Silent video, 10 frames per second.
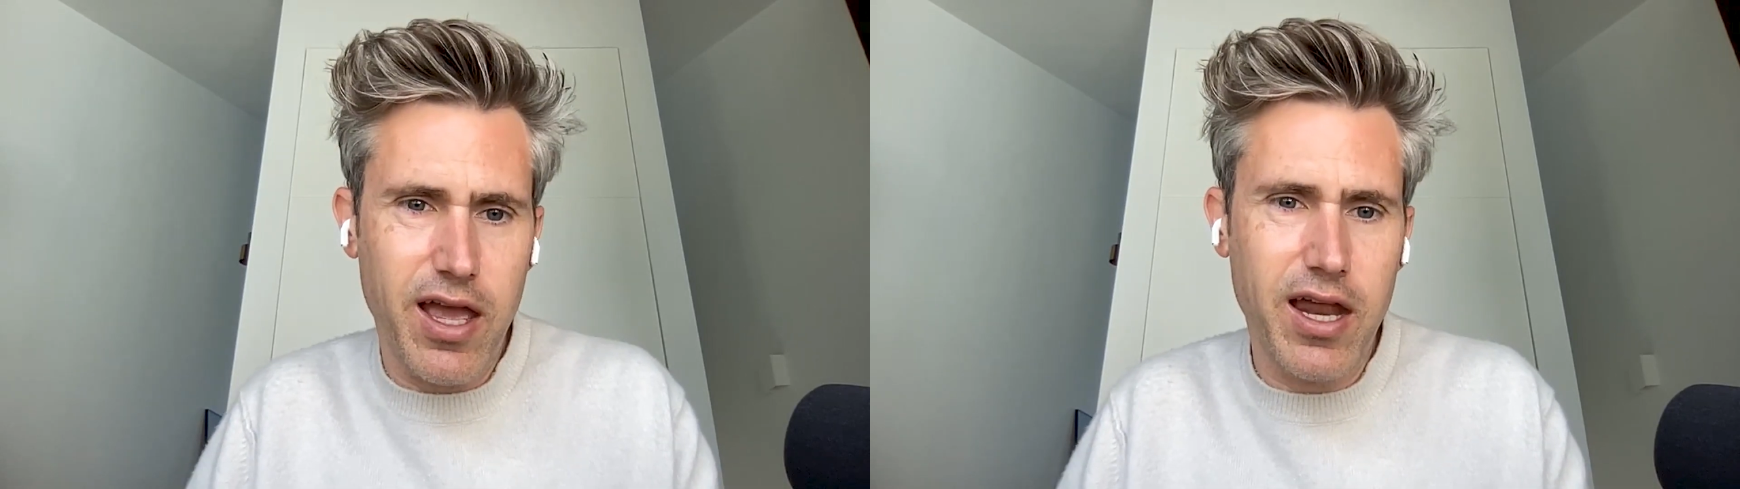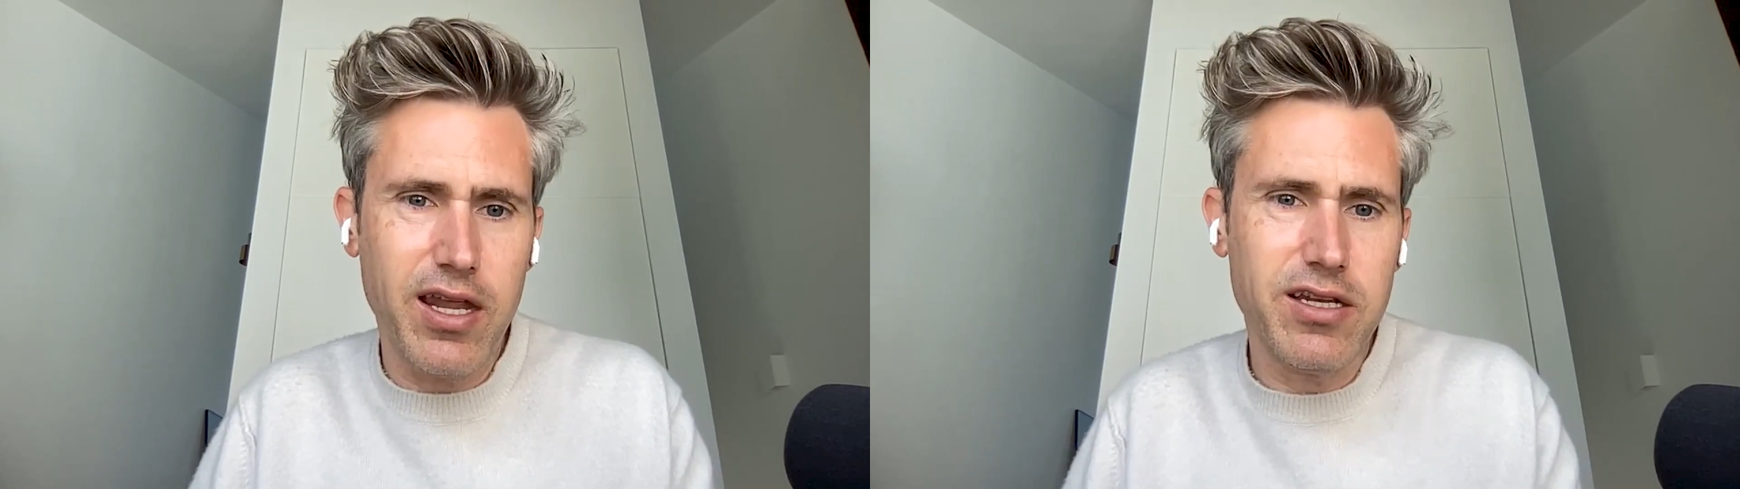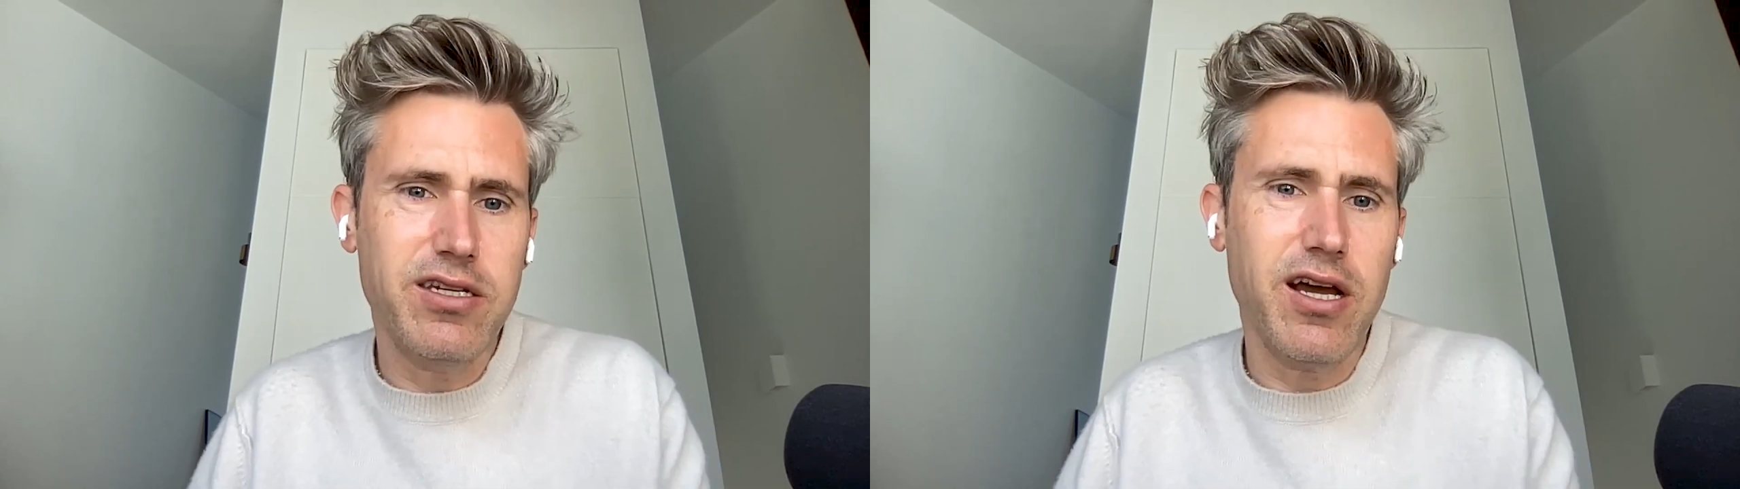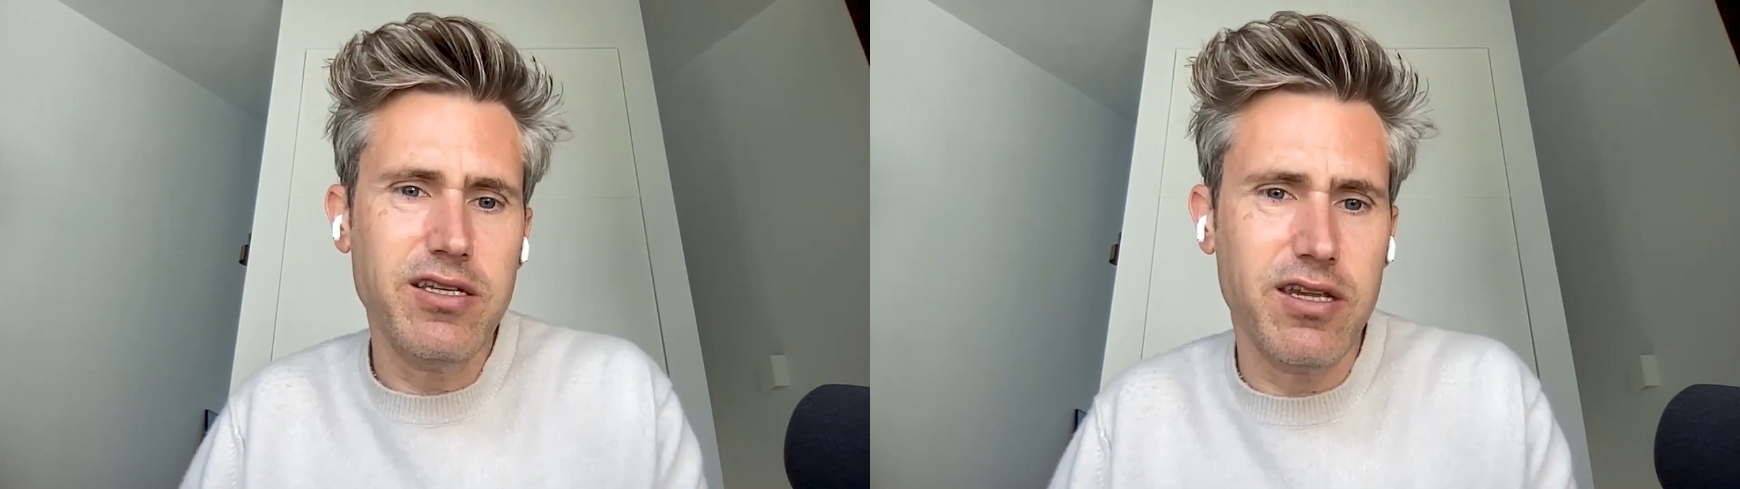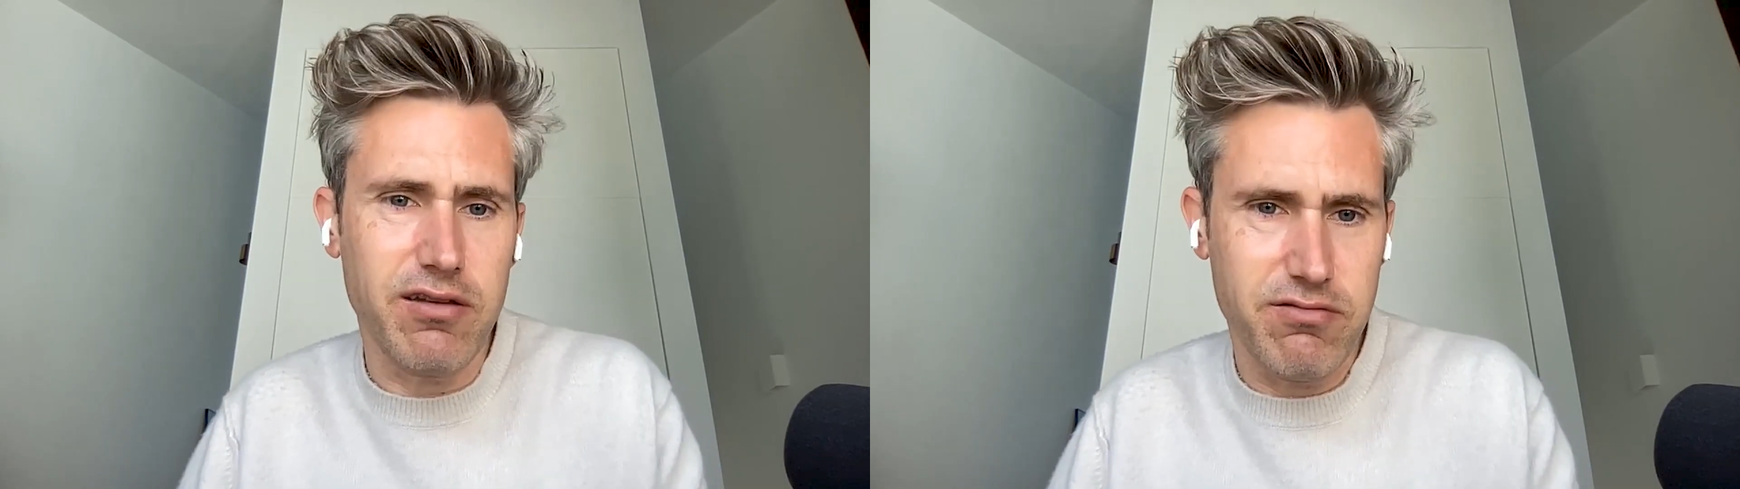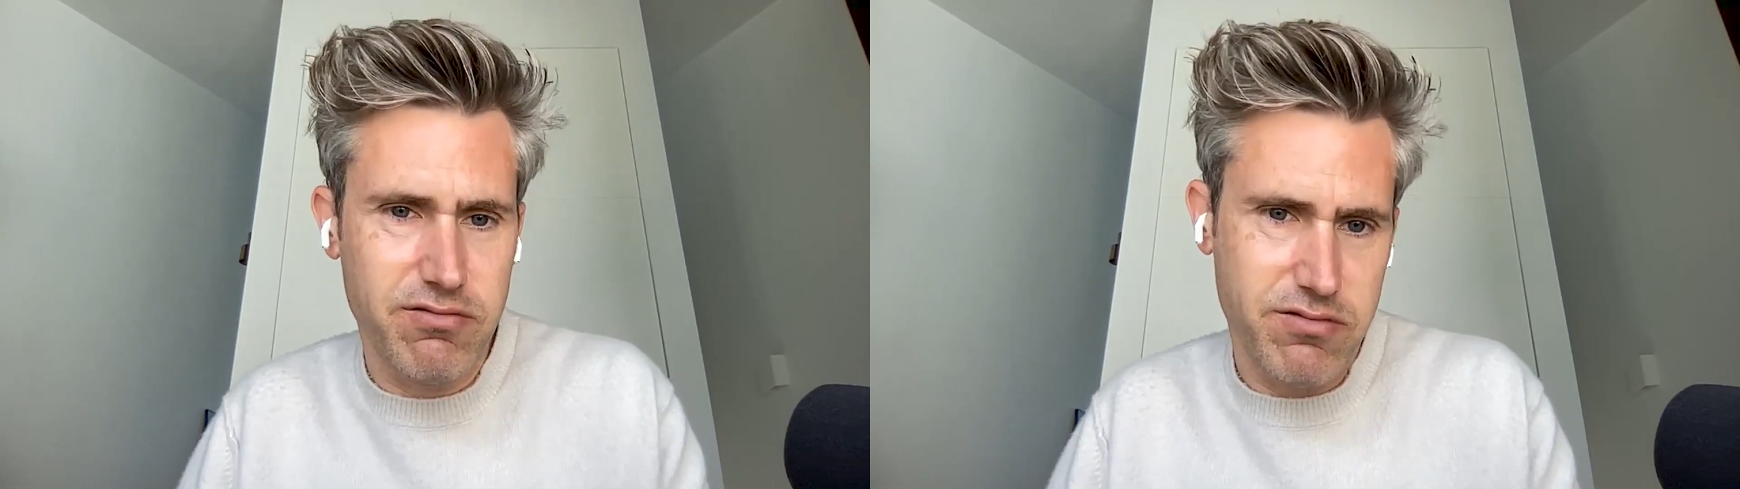and it doesn't